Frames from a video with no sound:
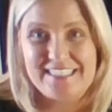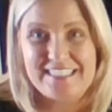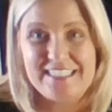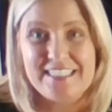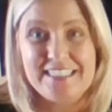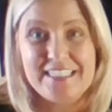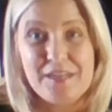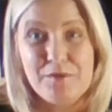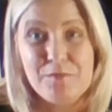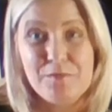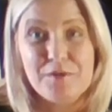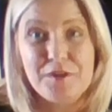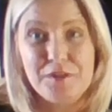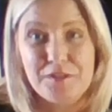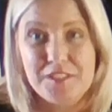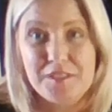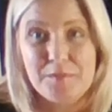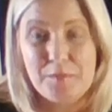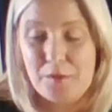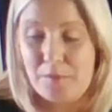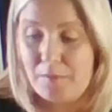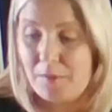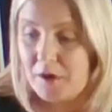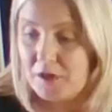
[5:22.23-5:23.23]
It's like
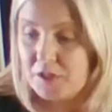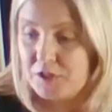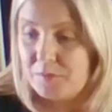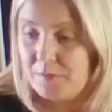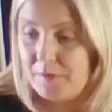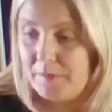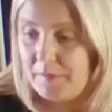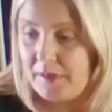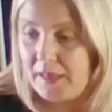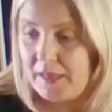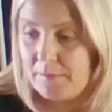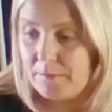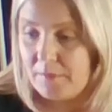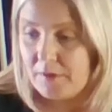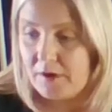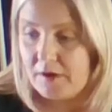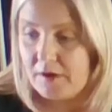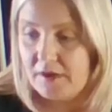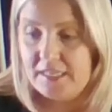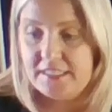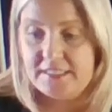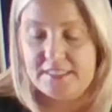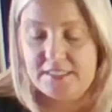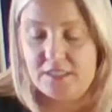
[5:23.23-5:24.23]
reusable parchment paper.
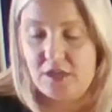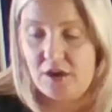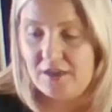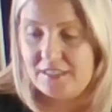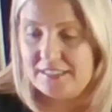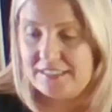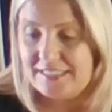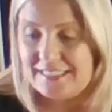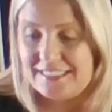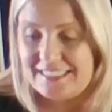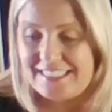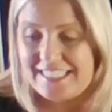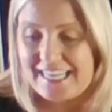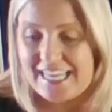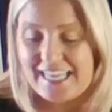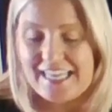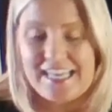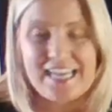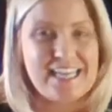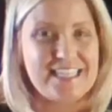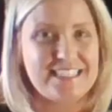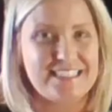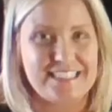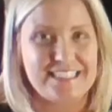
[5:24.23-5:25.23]
It's
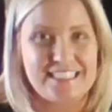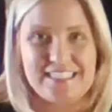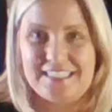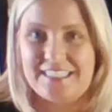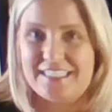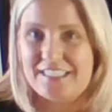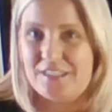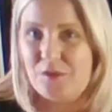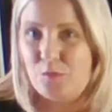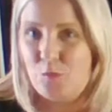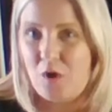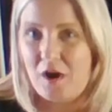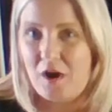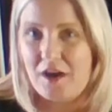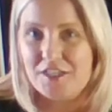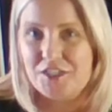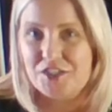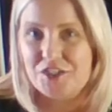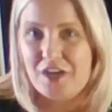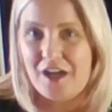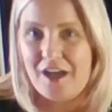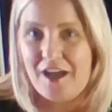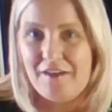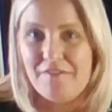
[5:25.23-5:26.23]
non-stick, it's easy to wash
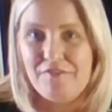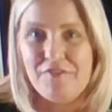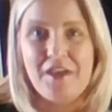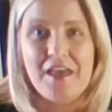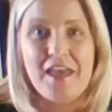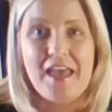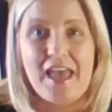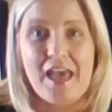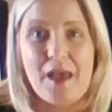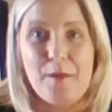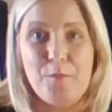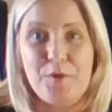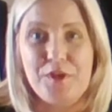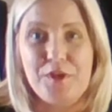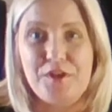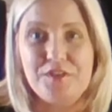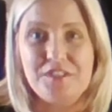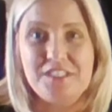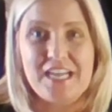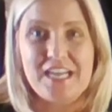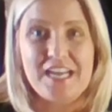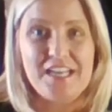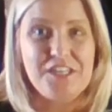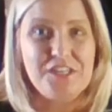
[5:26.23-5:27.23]
off, and when you're
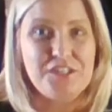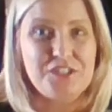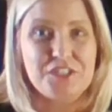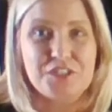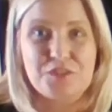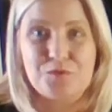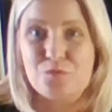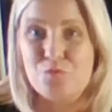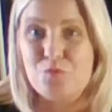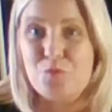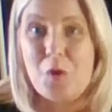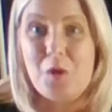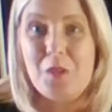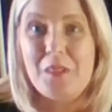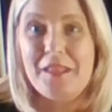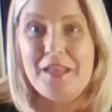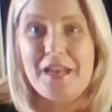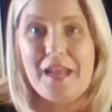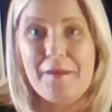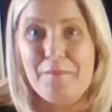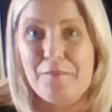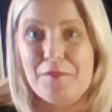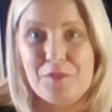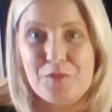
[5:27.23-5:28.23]
done, you just roll it
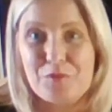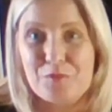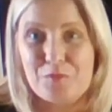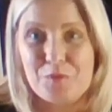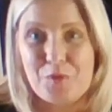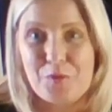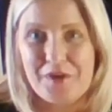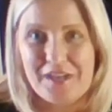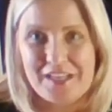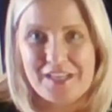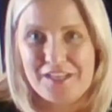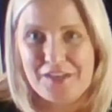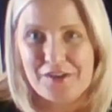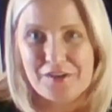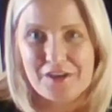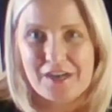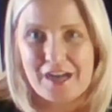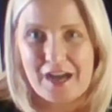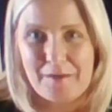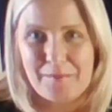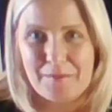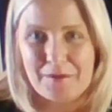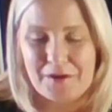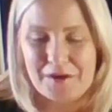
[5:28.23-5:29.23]
up and throw it in your
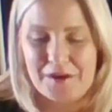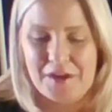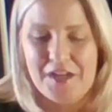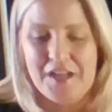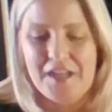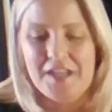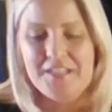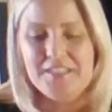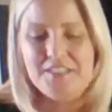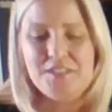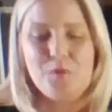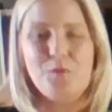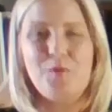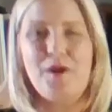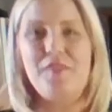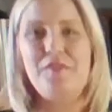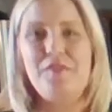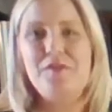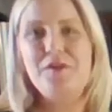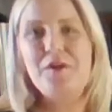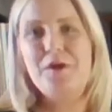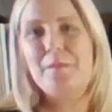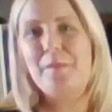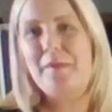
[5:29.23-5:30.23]
cupboard. So whether
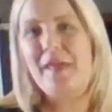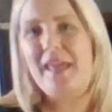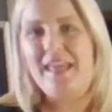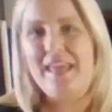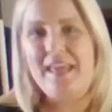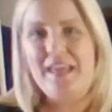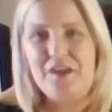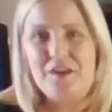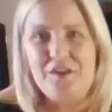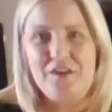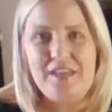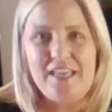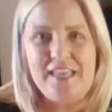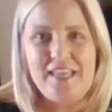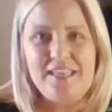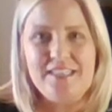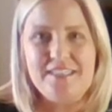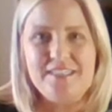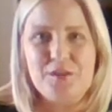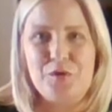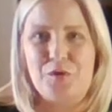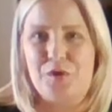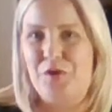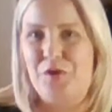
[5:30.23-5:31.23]
you're baking
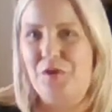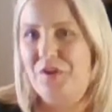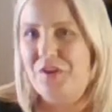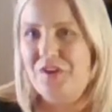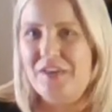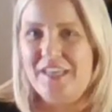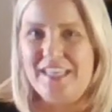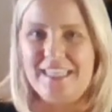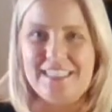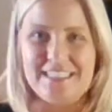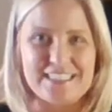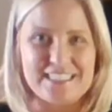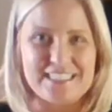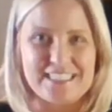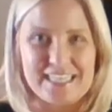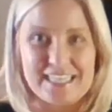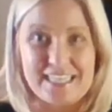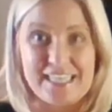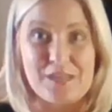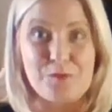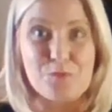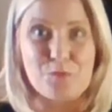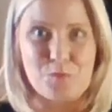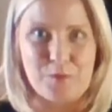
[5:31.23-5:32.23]
cookies or you're cooking
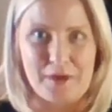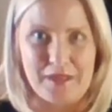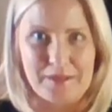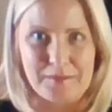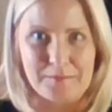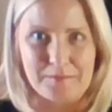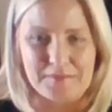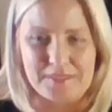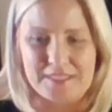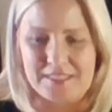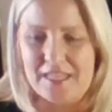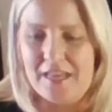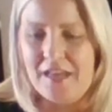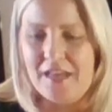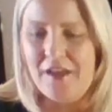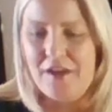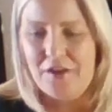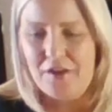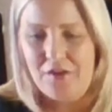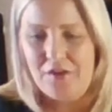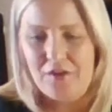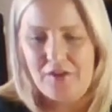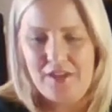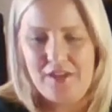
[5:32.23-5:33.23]
sticky ribs,
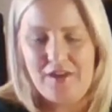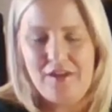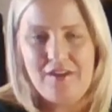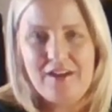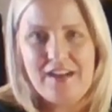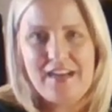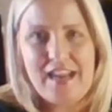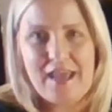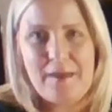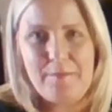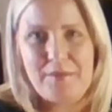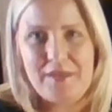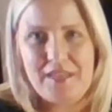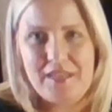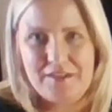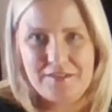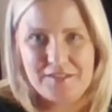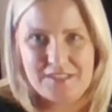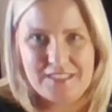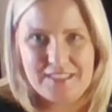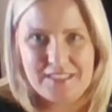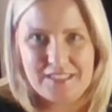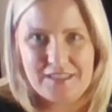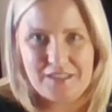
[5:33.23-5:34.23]
cook it on an Epicure
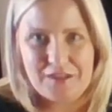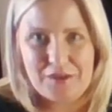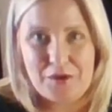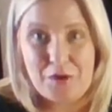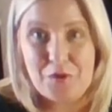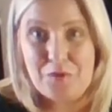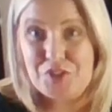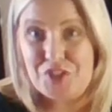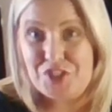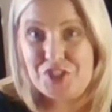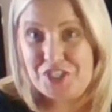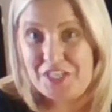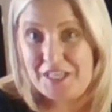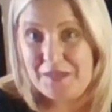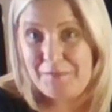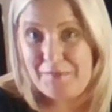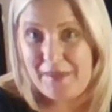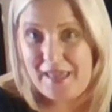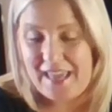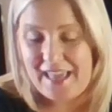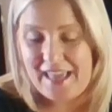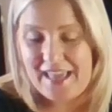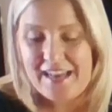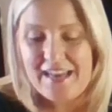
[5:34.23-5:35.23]
silicone sheet
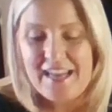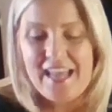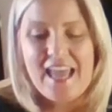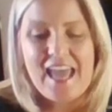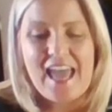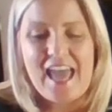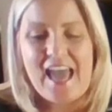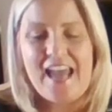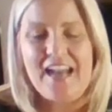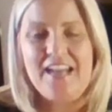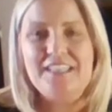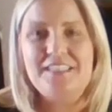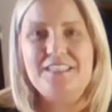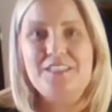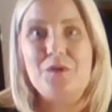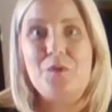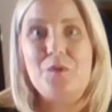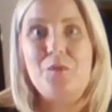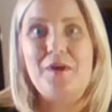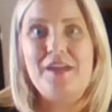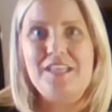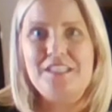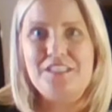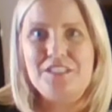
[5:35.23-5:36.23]
pan, and it's
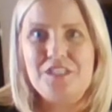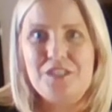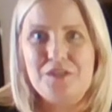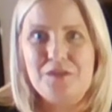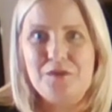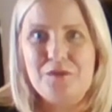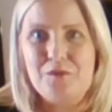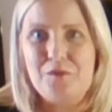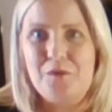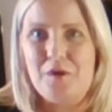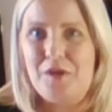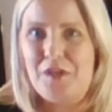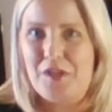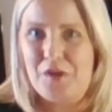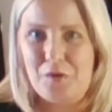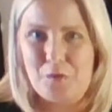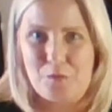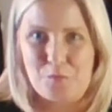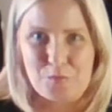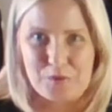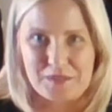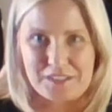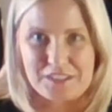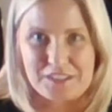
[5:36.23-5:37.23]
going to,
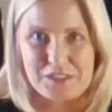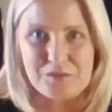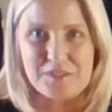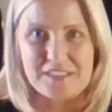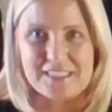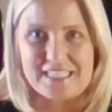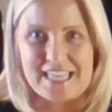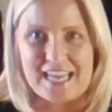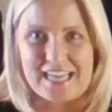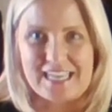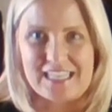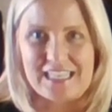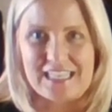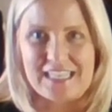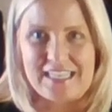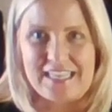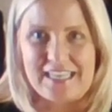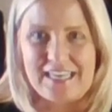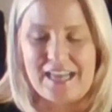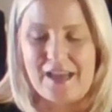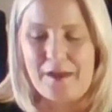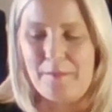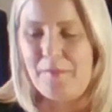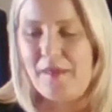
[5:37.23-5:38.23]
reduce that
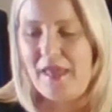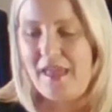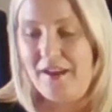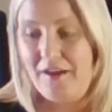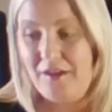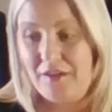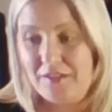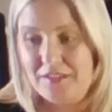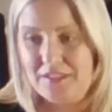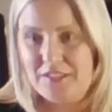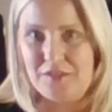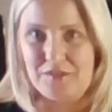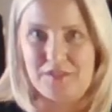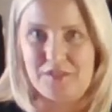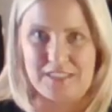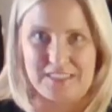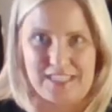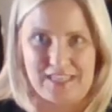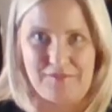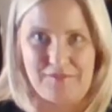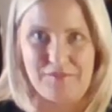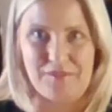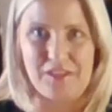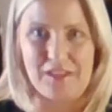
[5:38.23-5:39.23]
cleanup and also
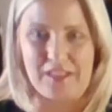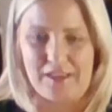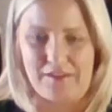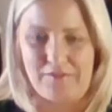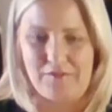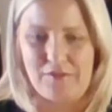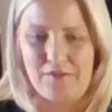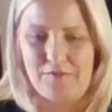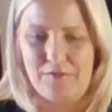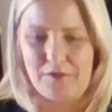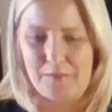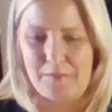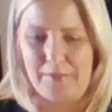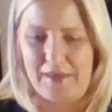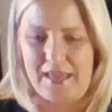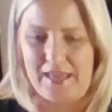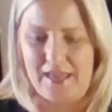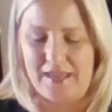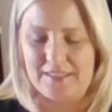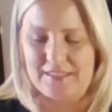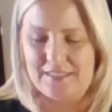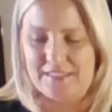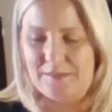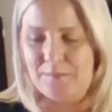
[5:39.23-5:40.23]
save the life of your
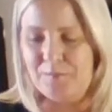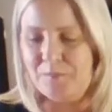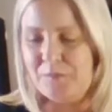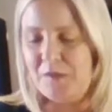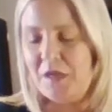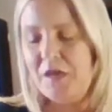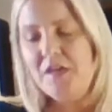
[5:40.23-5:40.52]
pans.